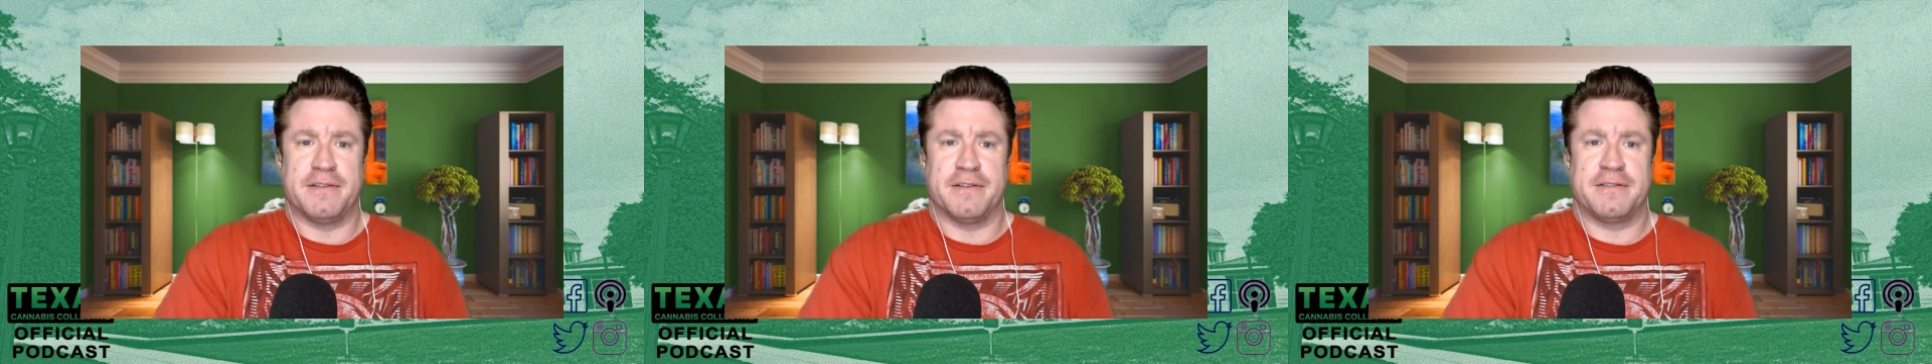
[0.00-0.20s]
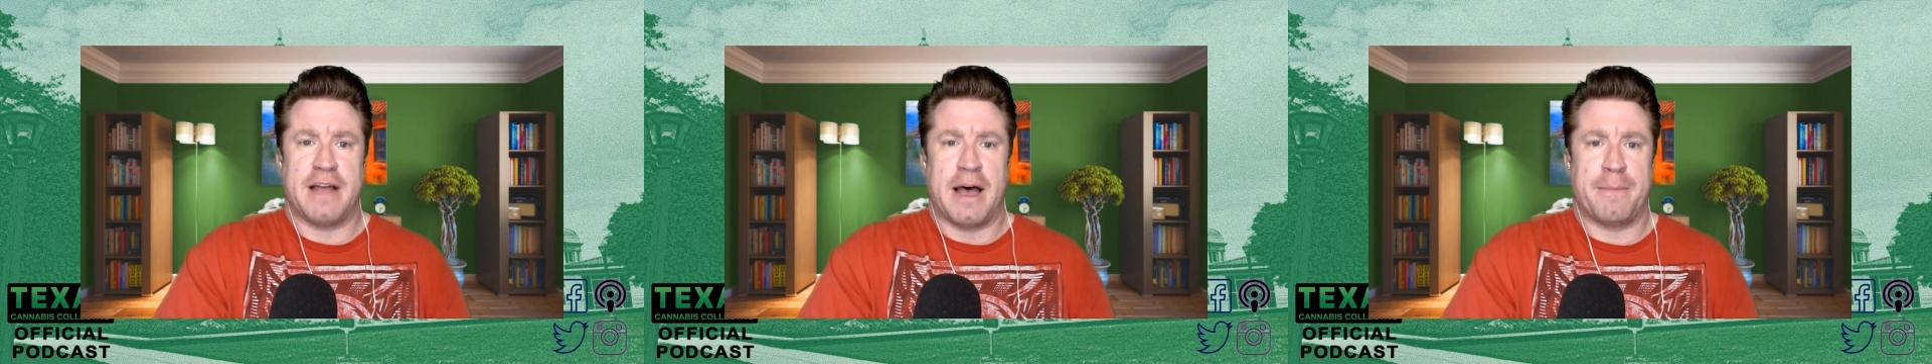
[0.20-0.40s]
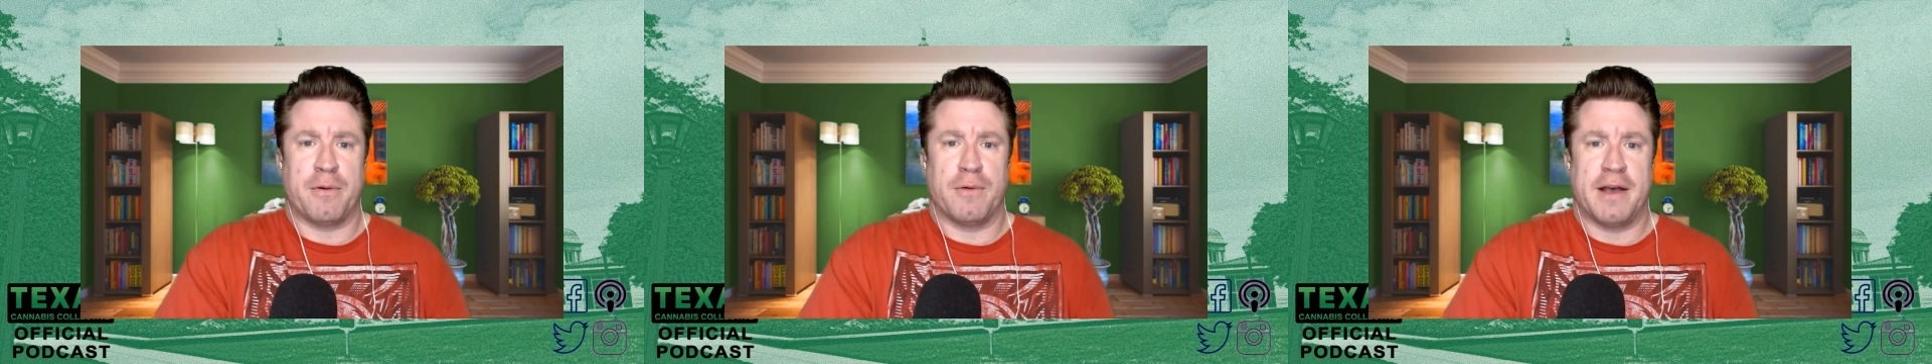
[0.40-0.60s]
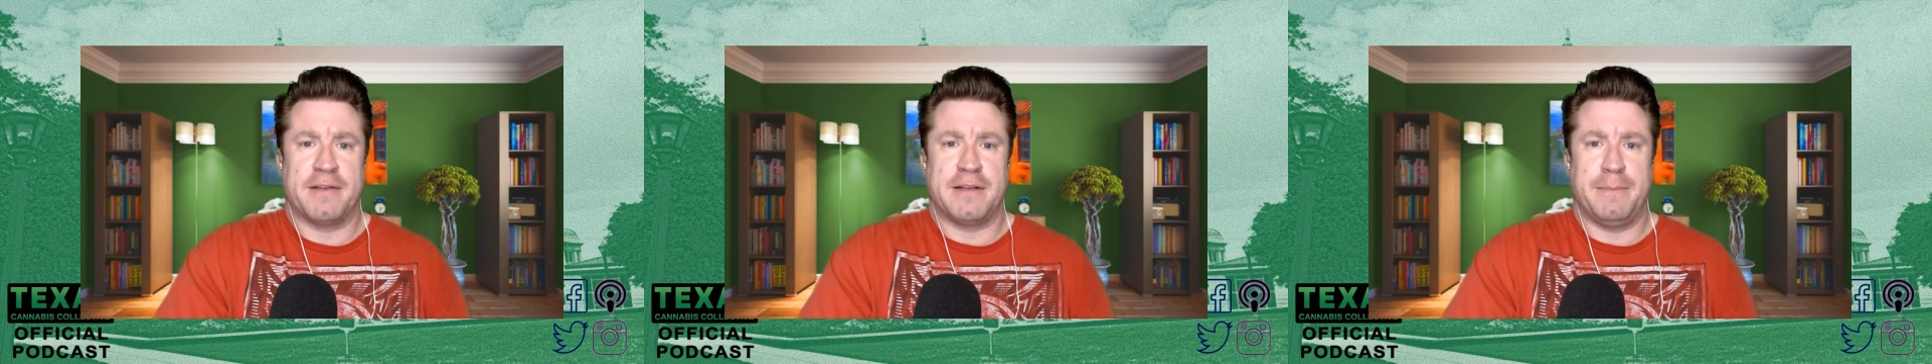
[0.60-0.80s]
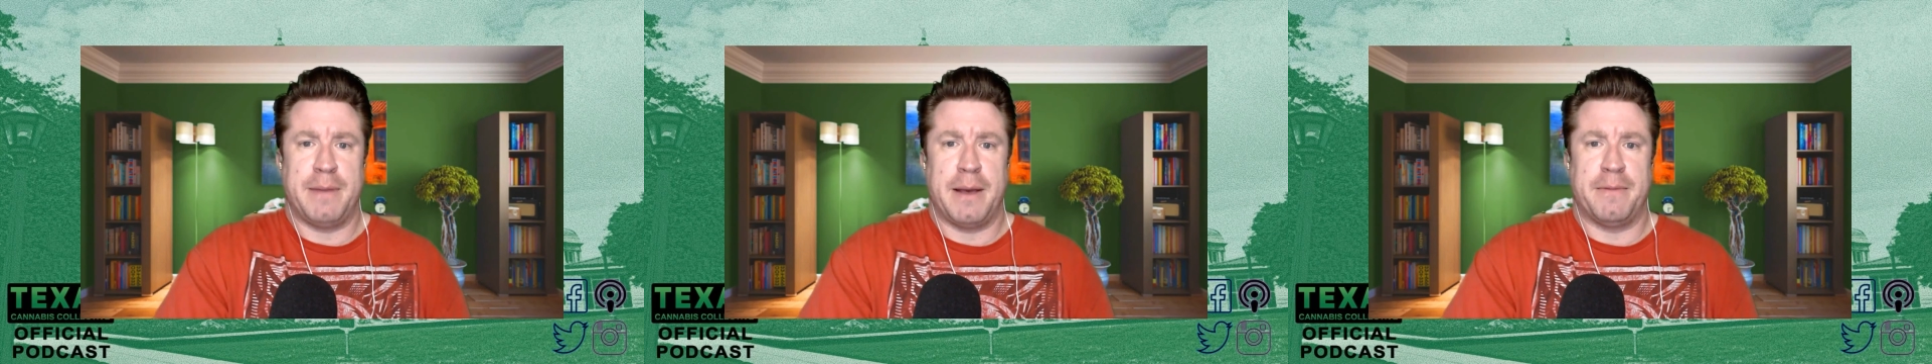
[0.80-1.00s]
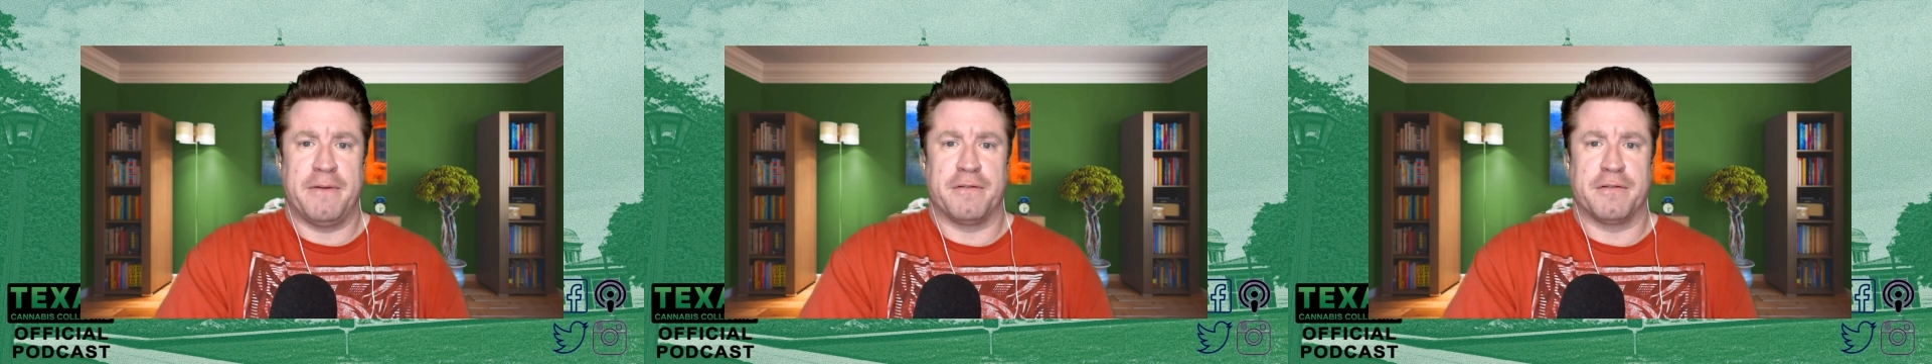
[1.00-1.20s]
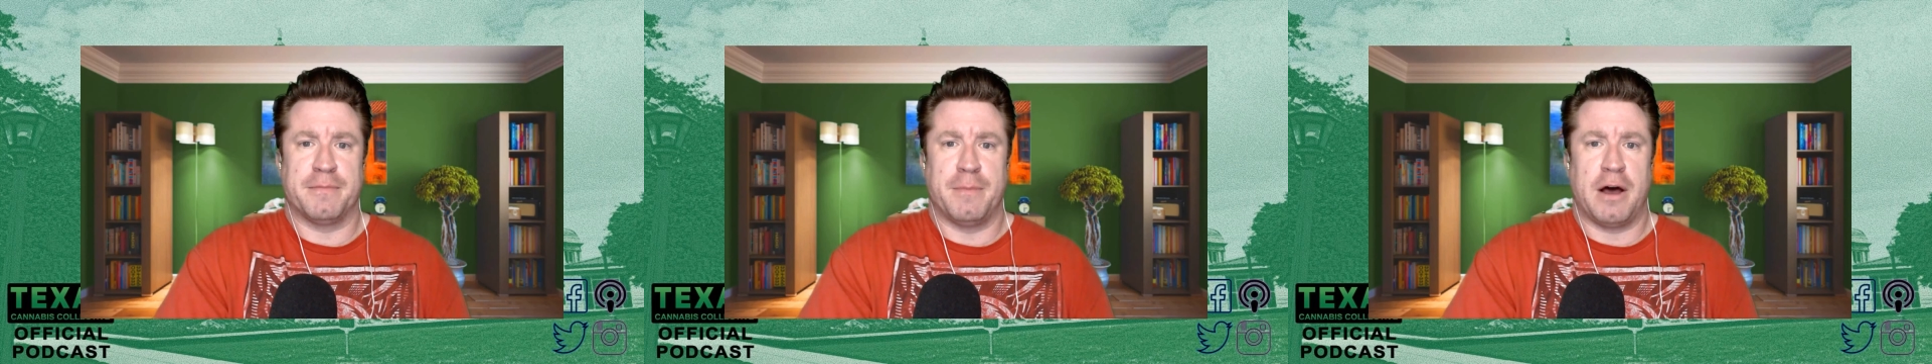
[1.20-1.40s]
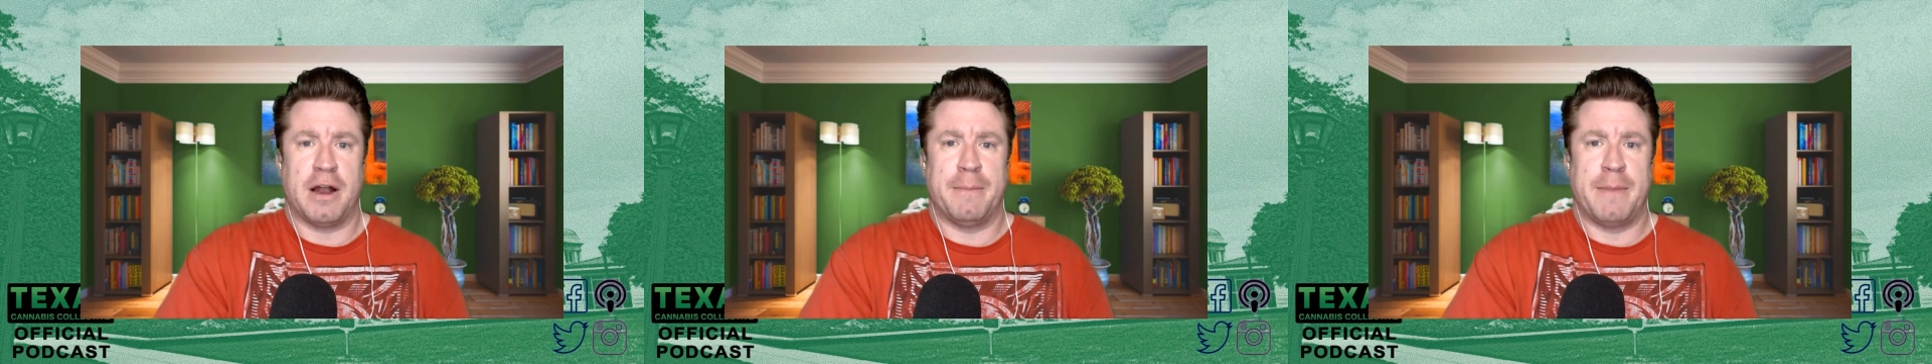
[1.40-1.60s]
to stop arresting people for
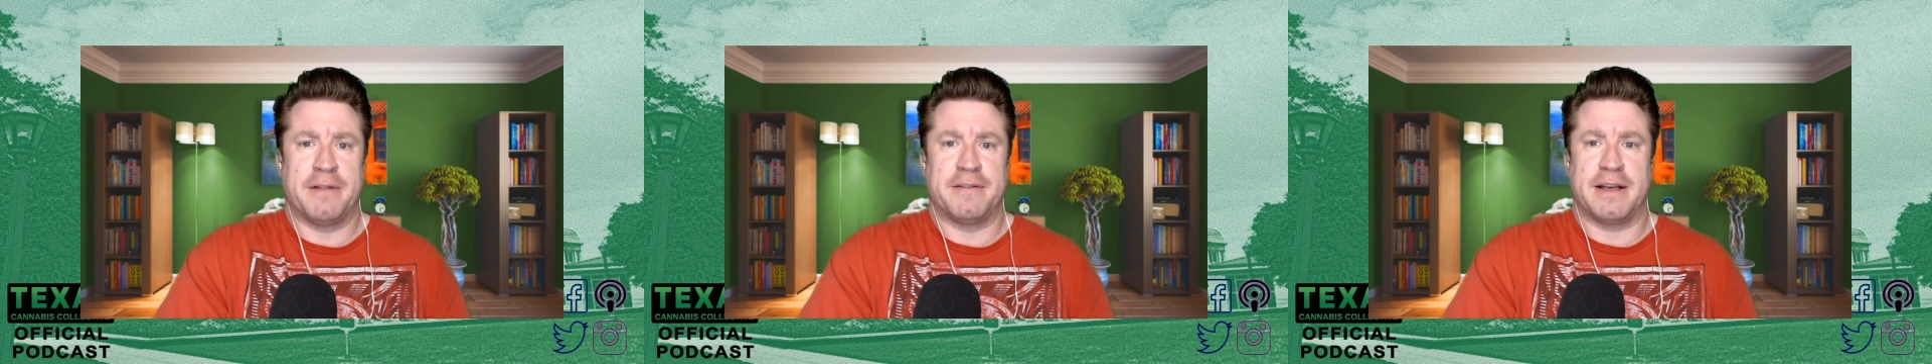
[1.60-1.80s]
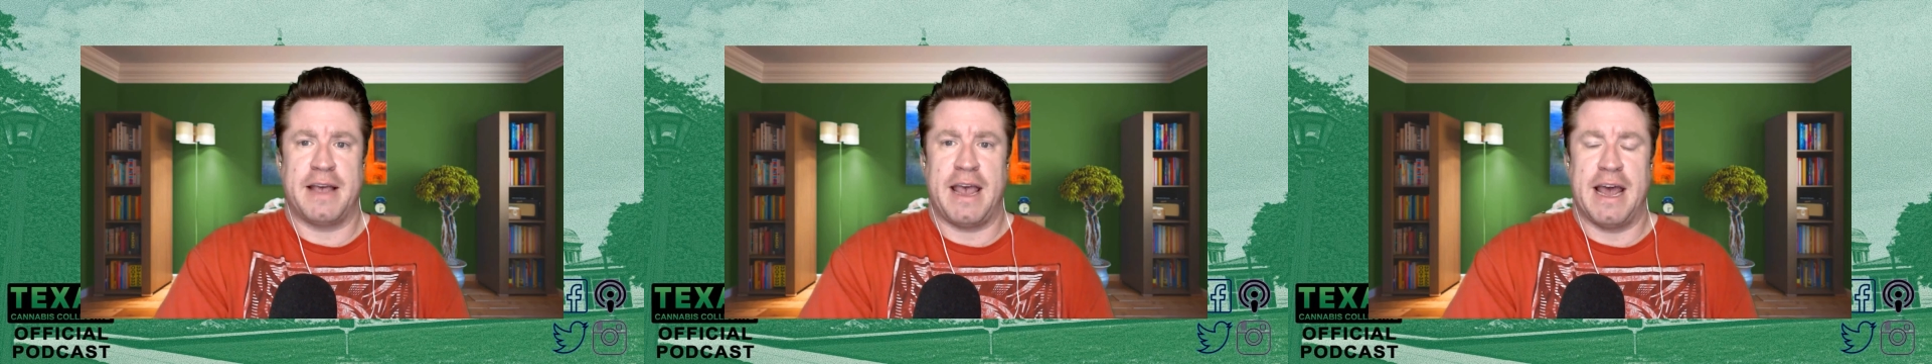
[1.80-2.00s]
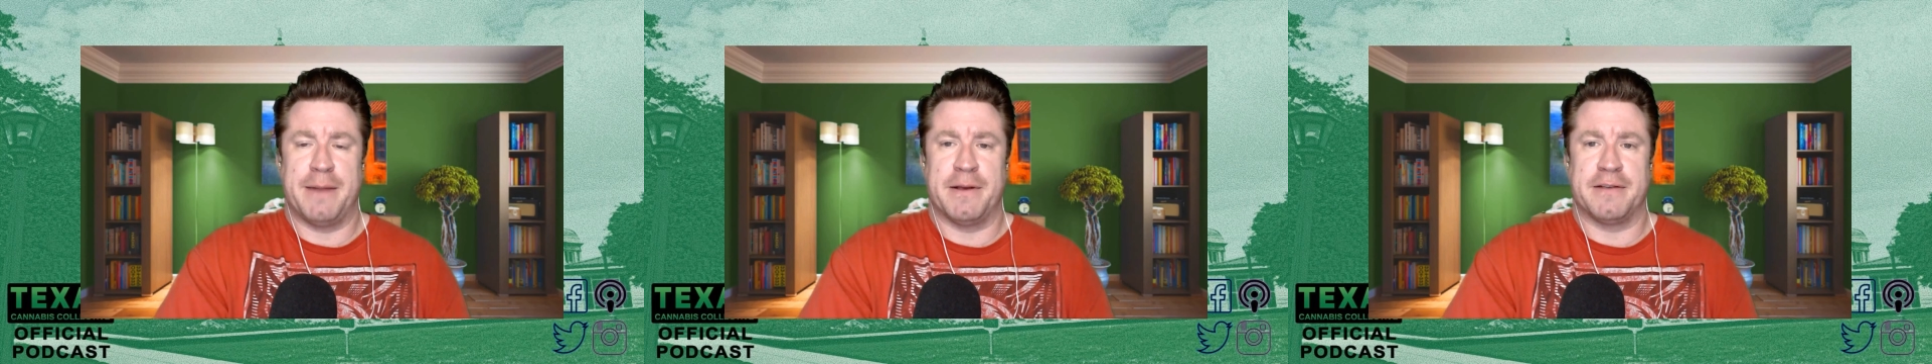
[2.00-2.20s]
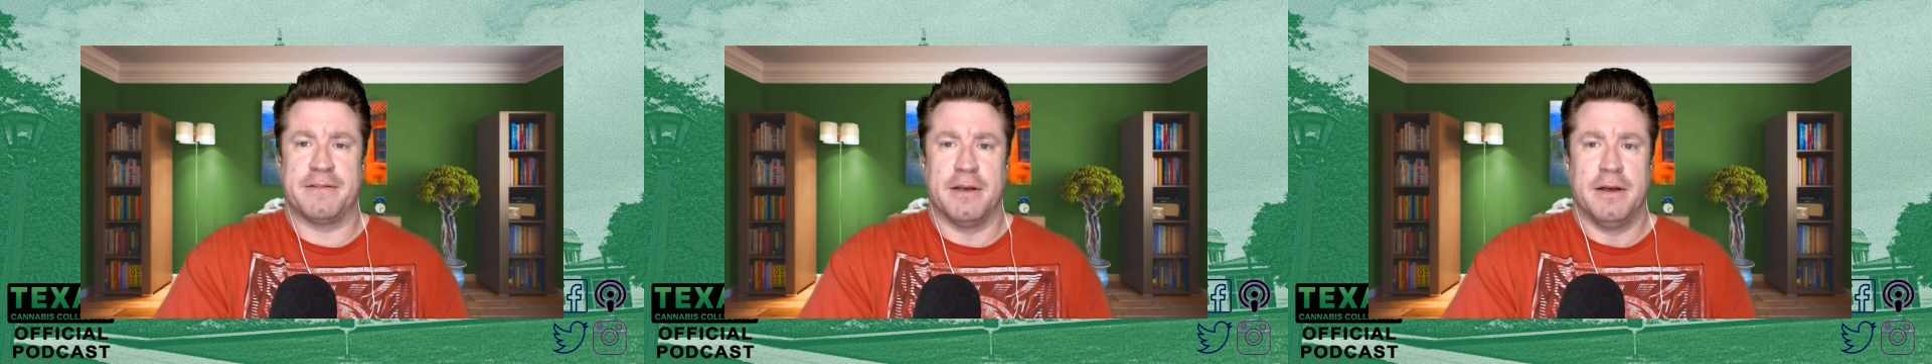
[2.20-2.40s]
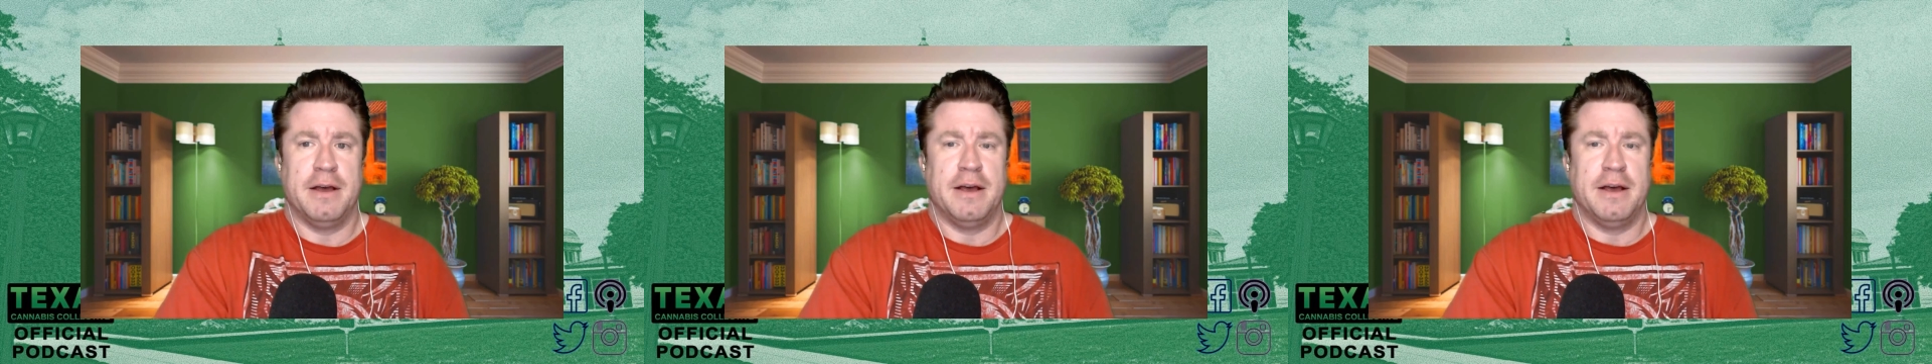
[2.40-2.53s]
small amounts of cannabis.